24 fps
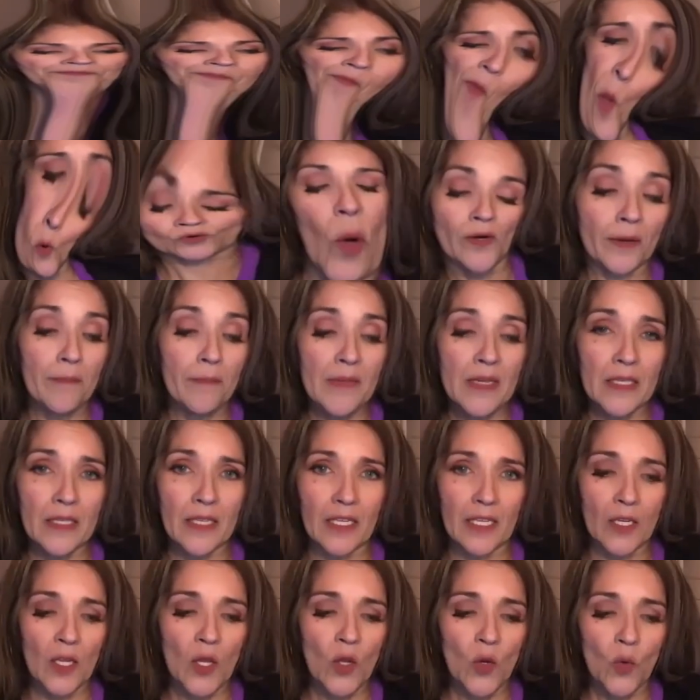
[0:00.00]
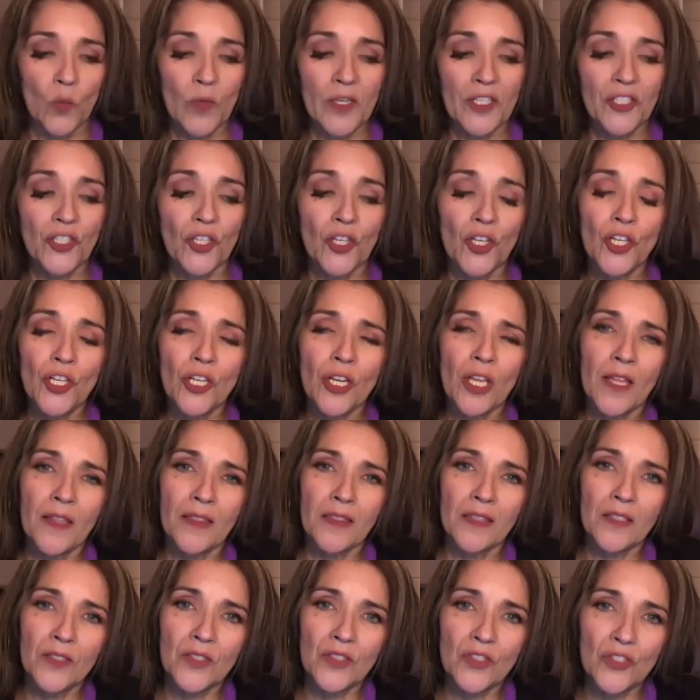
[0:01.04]
or a meeting, we turn on
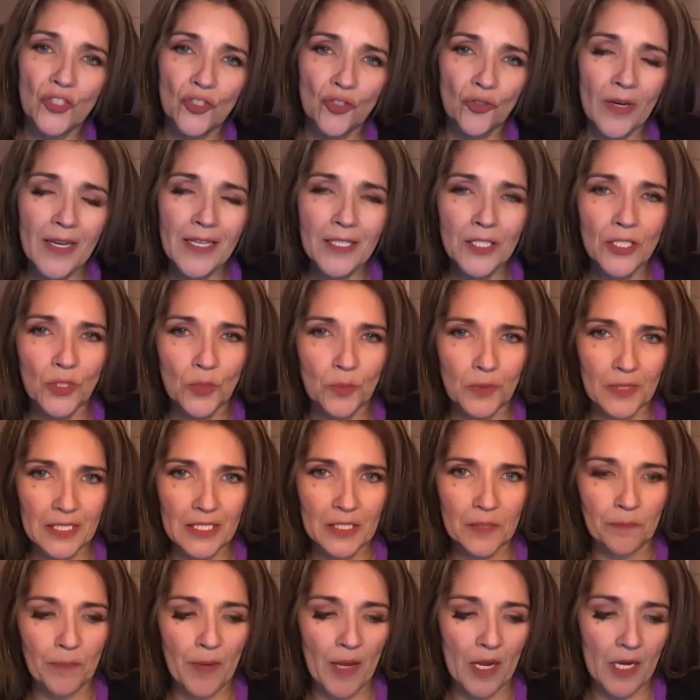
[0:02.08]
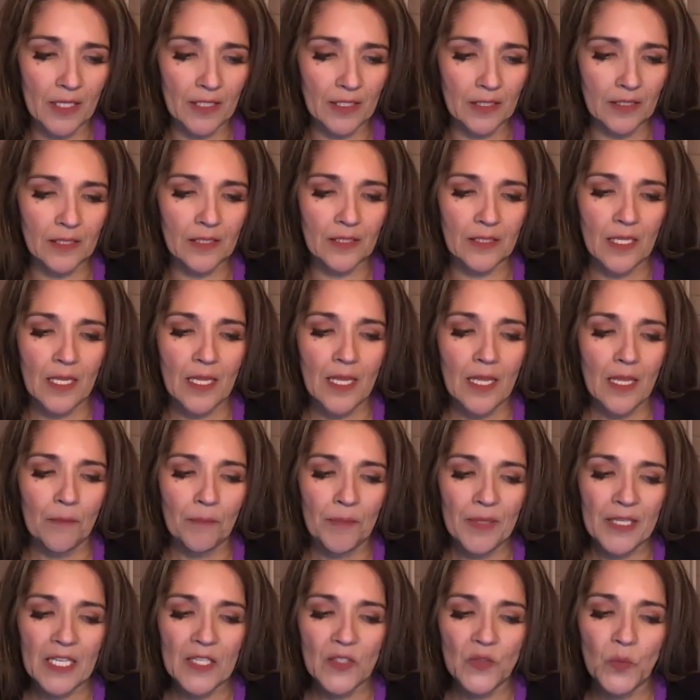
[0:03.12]
the stress response
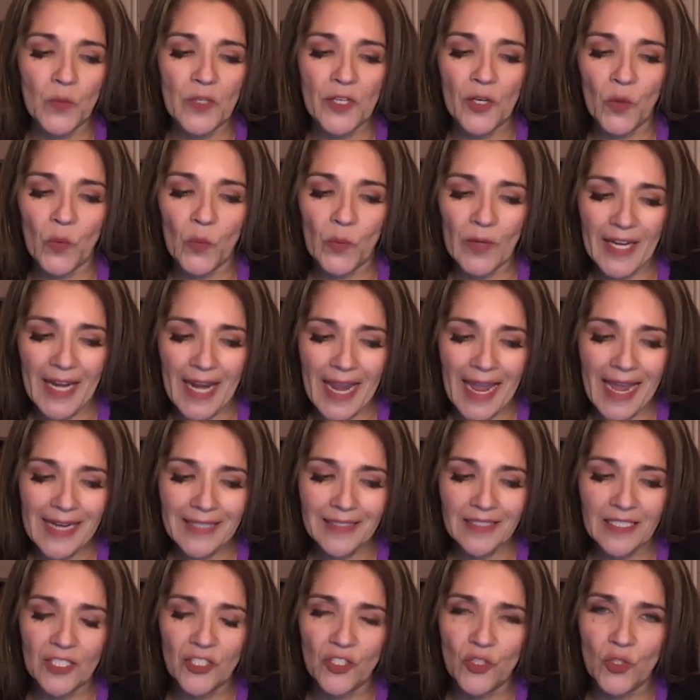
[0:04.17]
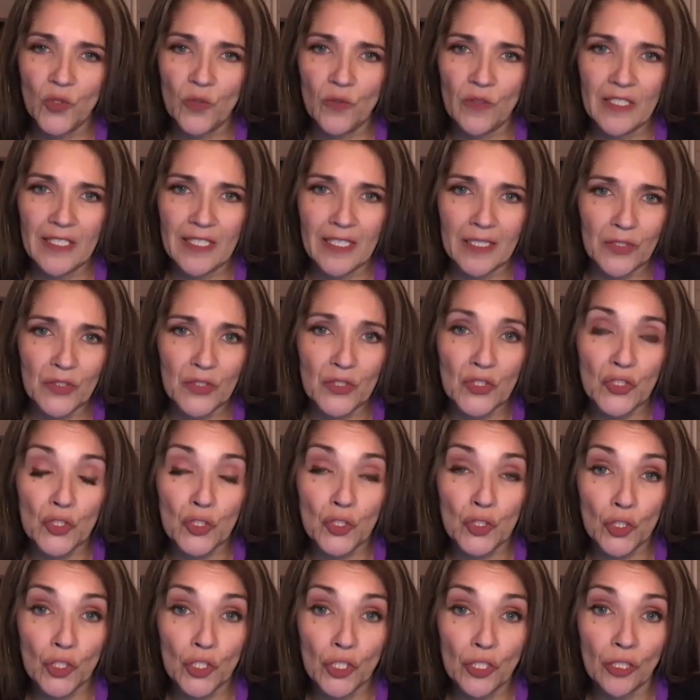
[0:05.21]
because we are reacting to the
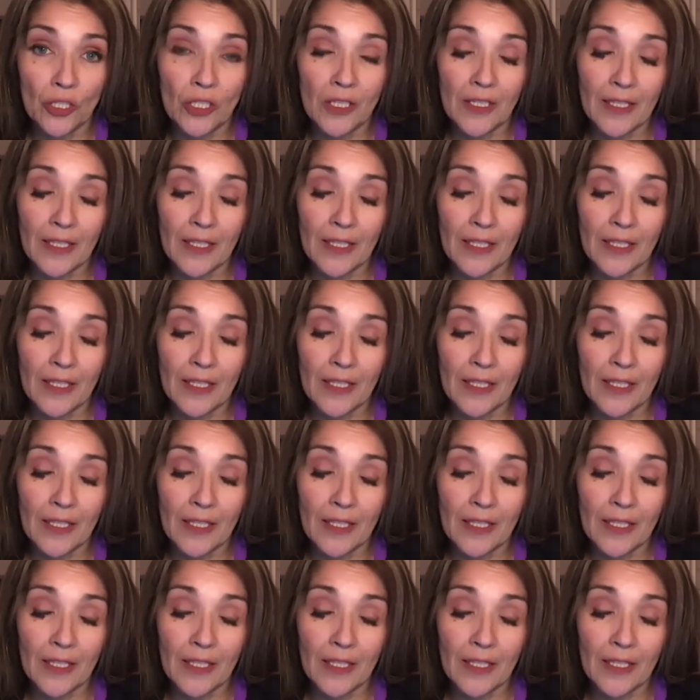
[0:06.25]
external